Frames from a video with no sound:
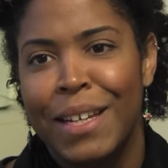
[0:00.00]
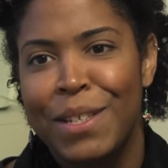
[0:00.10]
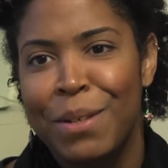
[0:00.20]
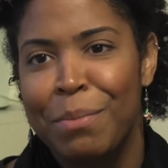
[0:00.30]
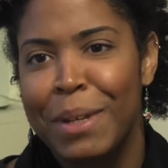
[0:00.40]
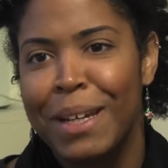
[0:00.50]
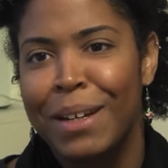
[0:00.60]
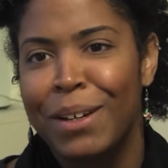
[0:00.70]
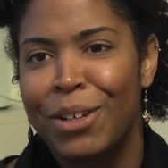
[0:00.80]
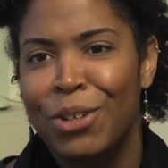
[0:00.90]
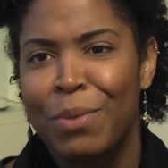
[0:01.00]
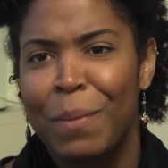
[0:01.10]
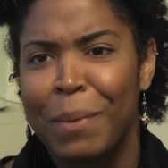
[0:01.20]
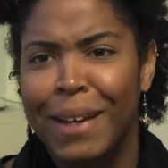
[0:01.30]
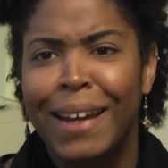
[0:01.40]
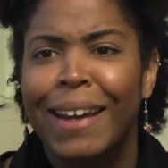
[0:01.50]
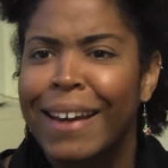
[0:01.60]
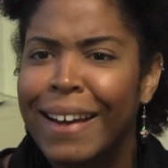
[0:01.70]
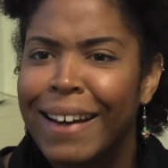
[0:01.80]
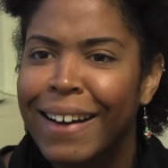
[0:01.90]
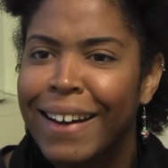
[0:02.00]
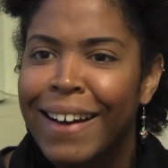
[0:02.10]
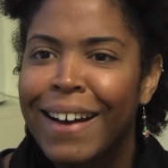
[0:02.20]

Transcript: is to be a human being.